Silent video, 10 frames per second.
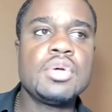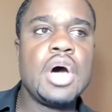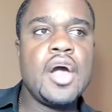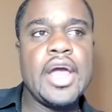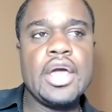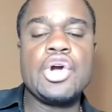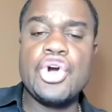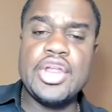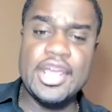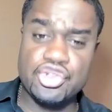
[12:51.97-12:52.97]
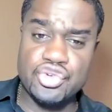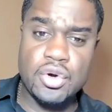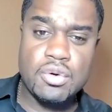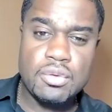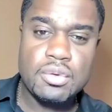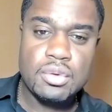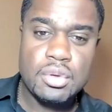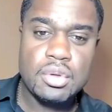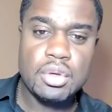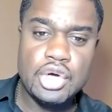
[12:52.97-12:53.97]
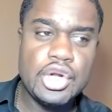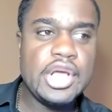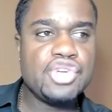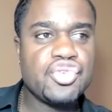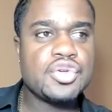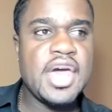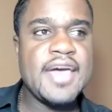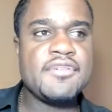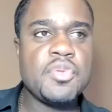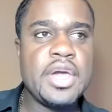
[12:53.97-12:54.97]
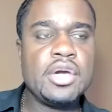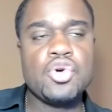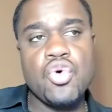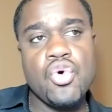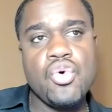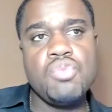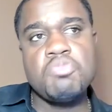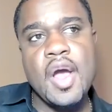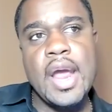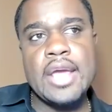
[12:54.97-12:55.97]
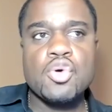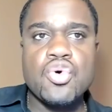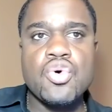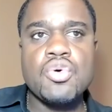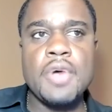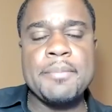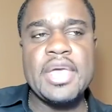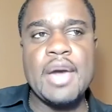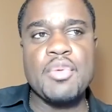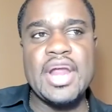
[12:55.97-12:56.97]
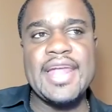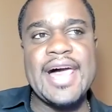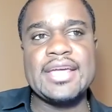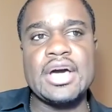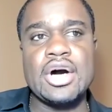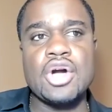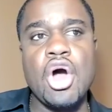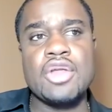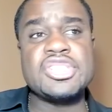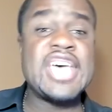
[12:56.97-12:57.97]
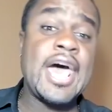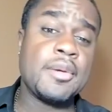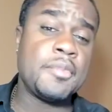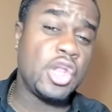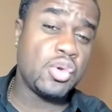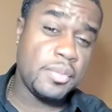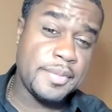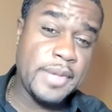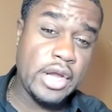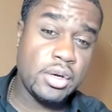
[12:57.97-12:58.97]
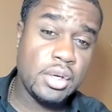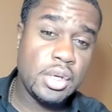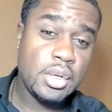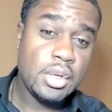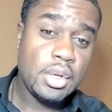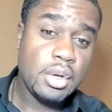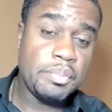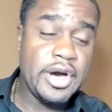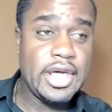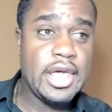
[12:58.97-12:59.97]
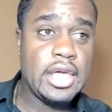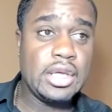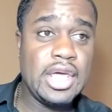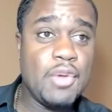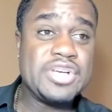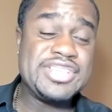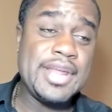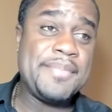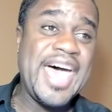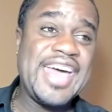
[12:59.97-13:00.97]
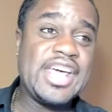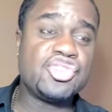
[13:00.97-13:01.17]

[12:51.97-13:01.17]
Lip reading: all right, a good intro. Good intro to heavyweight. Cool. All right, cool. I mean, I would have liked Carlos Takam a little bit better. But it wasn't a bad